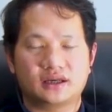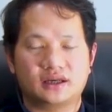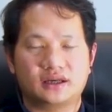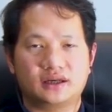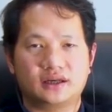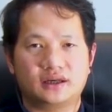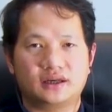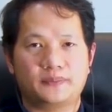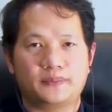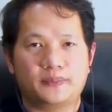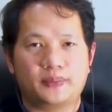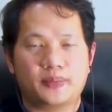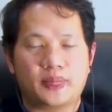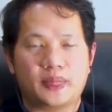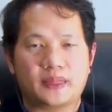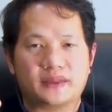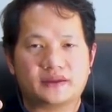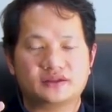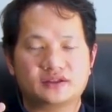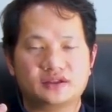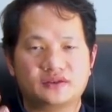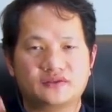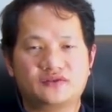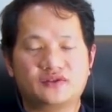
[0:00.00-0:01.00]

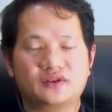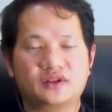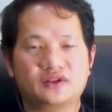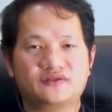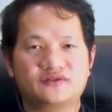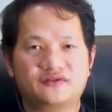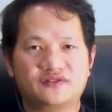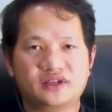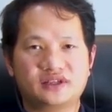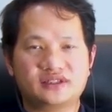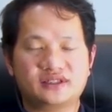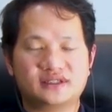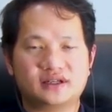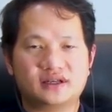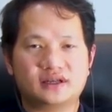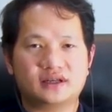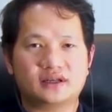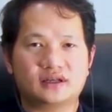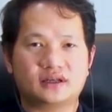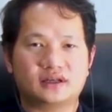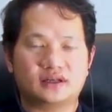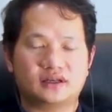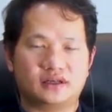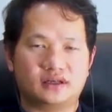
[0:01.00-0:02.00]
So for the first
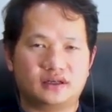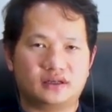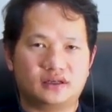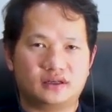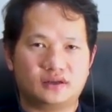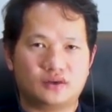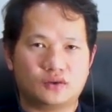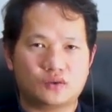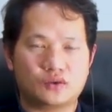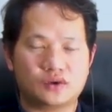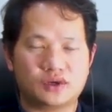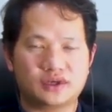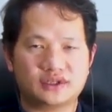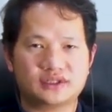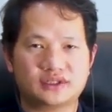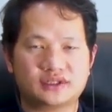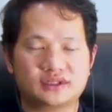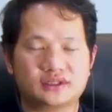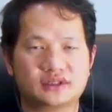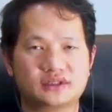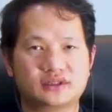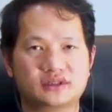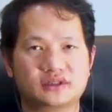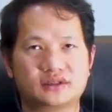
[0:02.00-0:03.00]

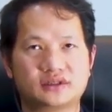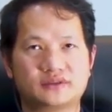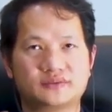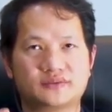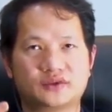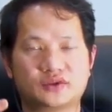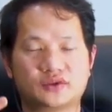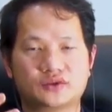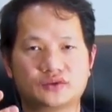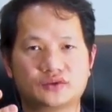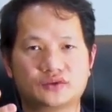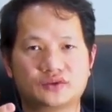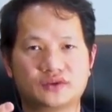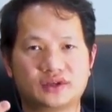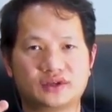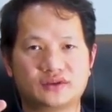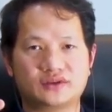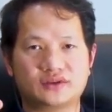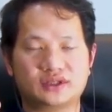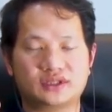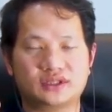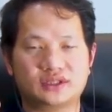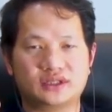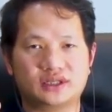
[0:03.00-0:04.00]
quarter of
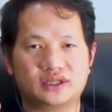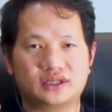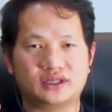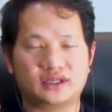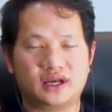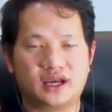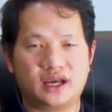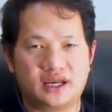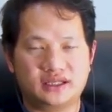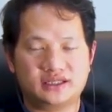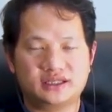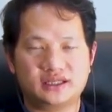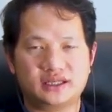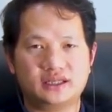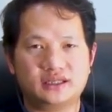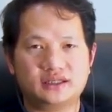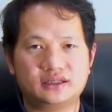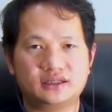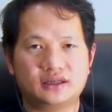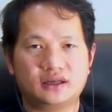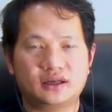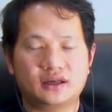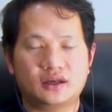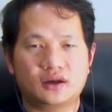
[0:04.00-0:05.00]

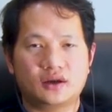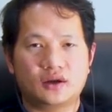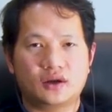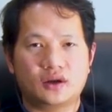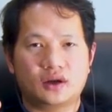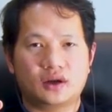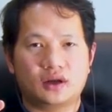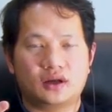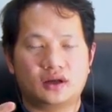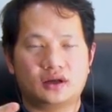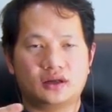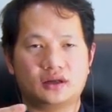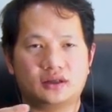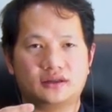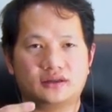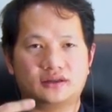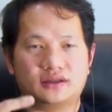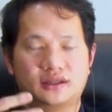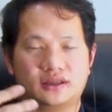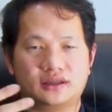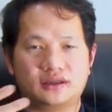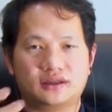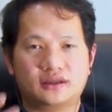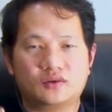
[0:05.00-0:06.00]
2018,
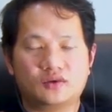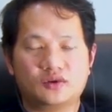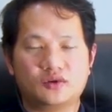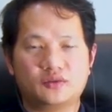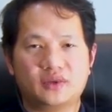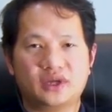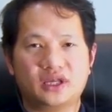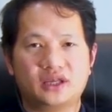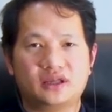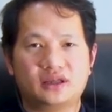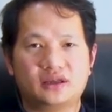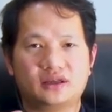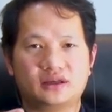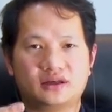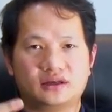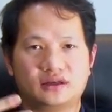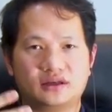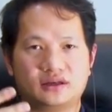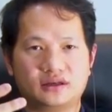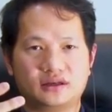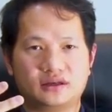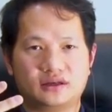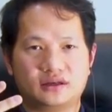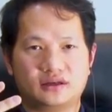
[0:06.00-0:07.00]
there will be
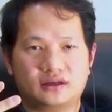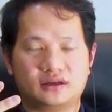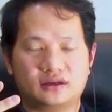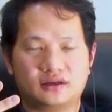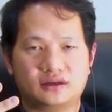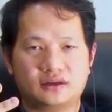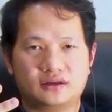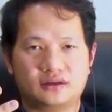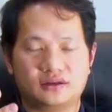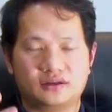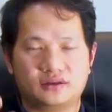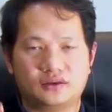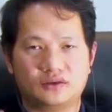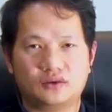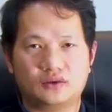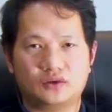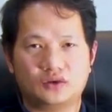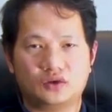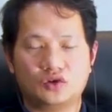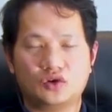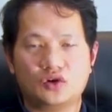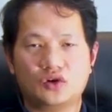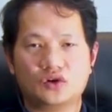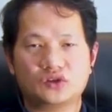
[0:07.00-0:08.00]

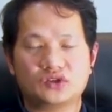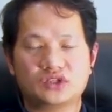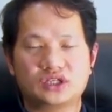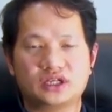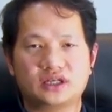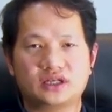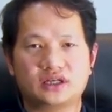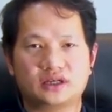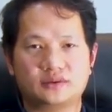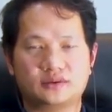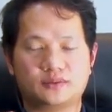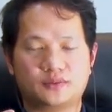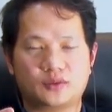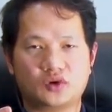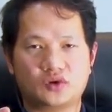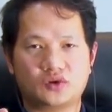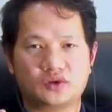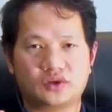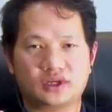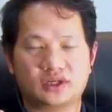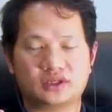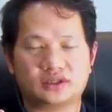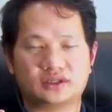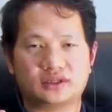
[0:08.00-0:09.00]
the launching of the
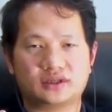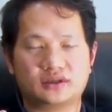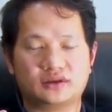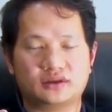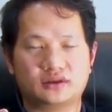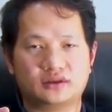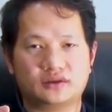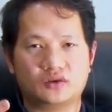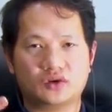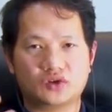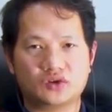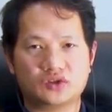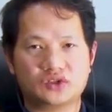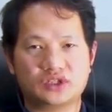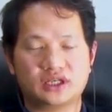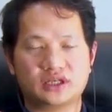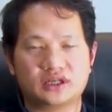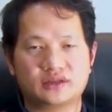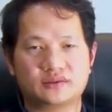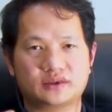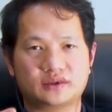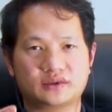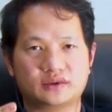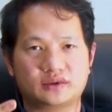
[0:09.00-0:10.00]
product, the
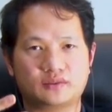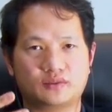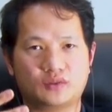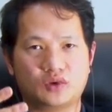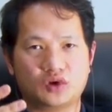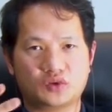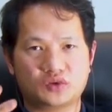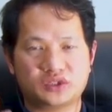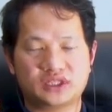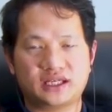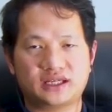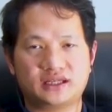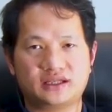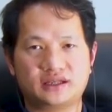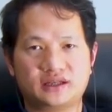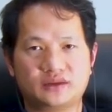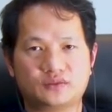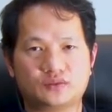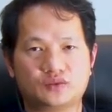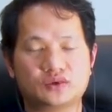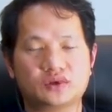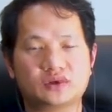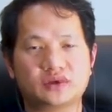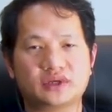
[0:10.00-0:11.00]
launching of the blockchain
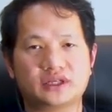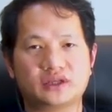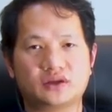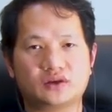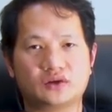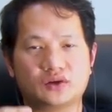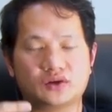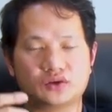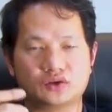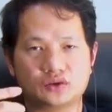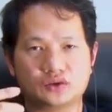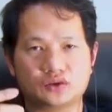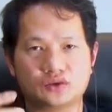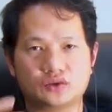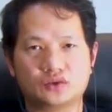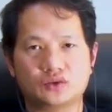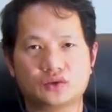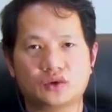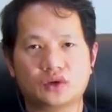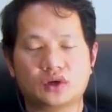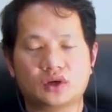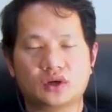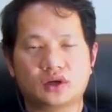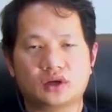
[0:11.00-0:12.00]
network in order to